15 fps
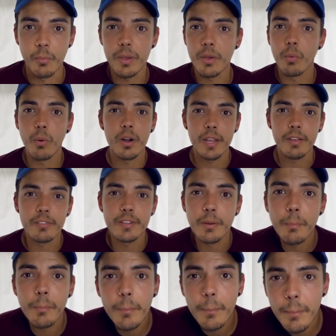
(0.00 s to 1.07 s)
We weren't
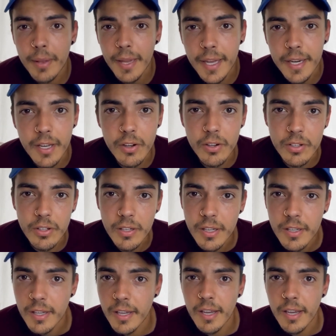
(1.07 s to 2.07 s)
even planning on